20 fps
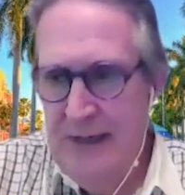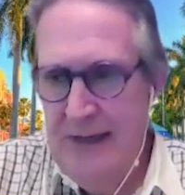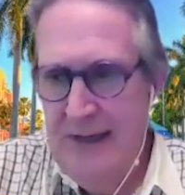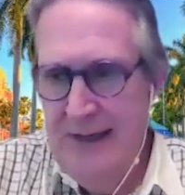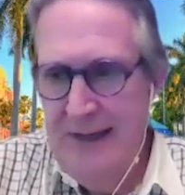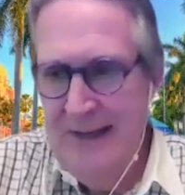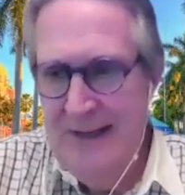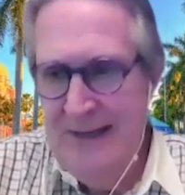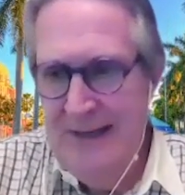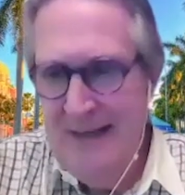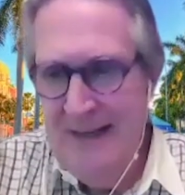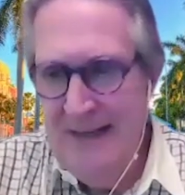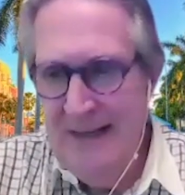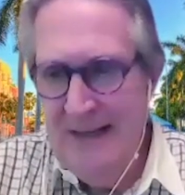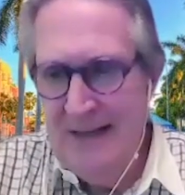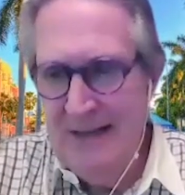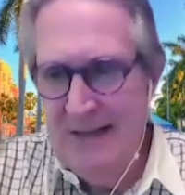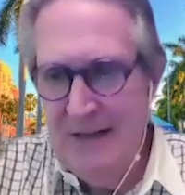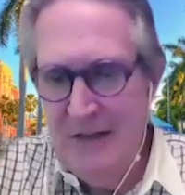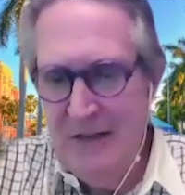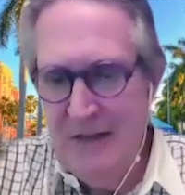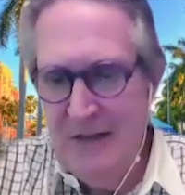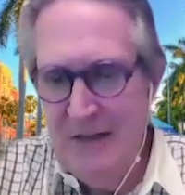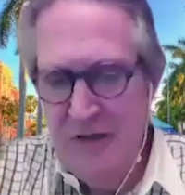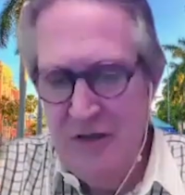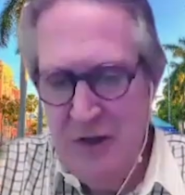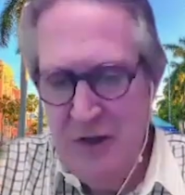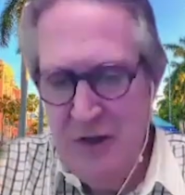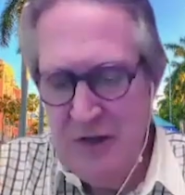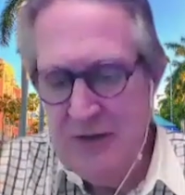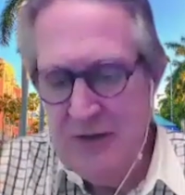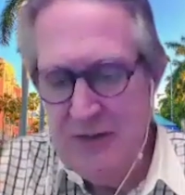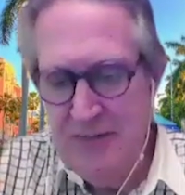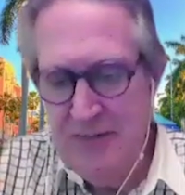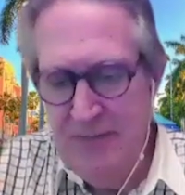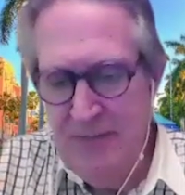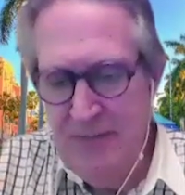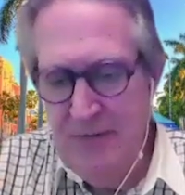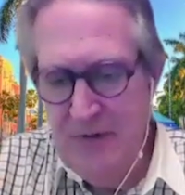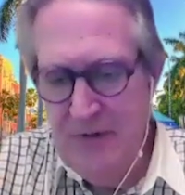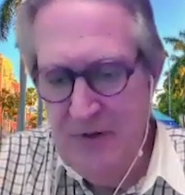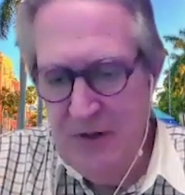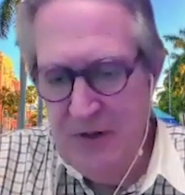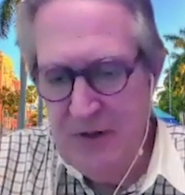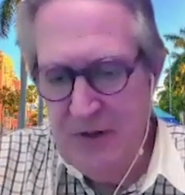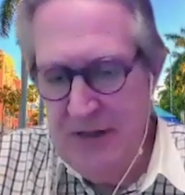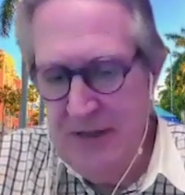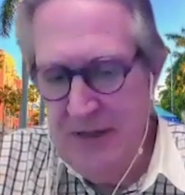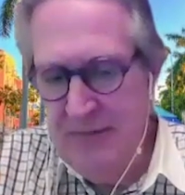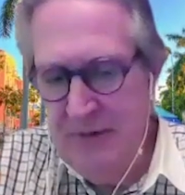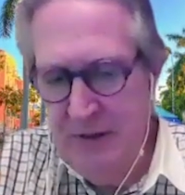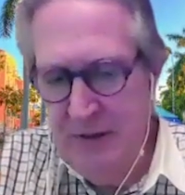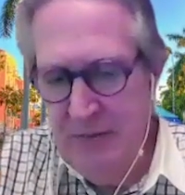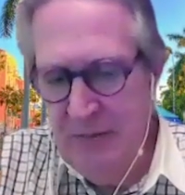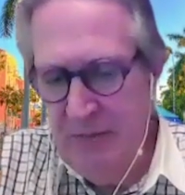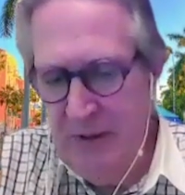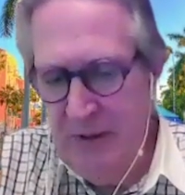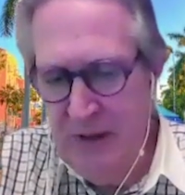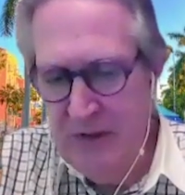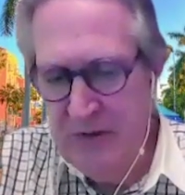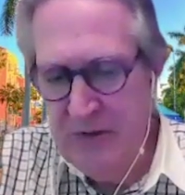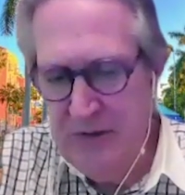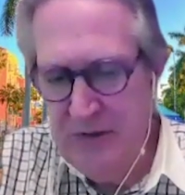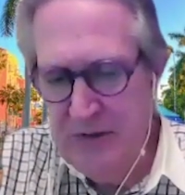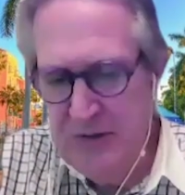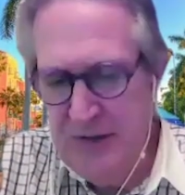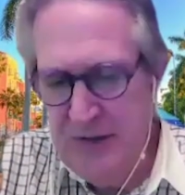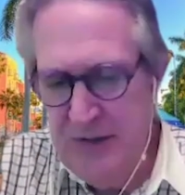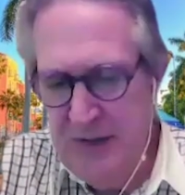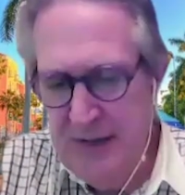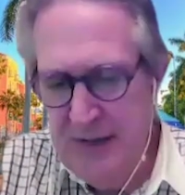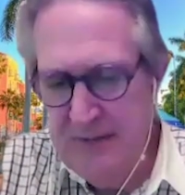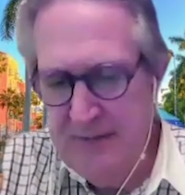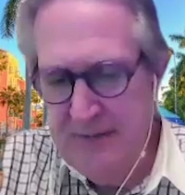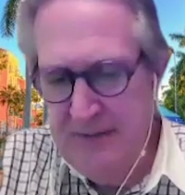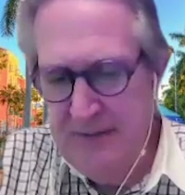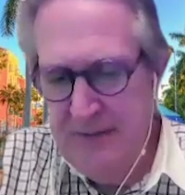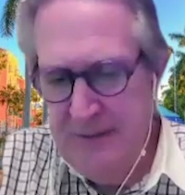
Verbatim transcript: And, and I think just, just giving patients that,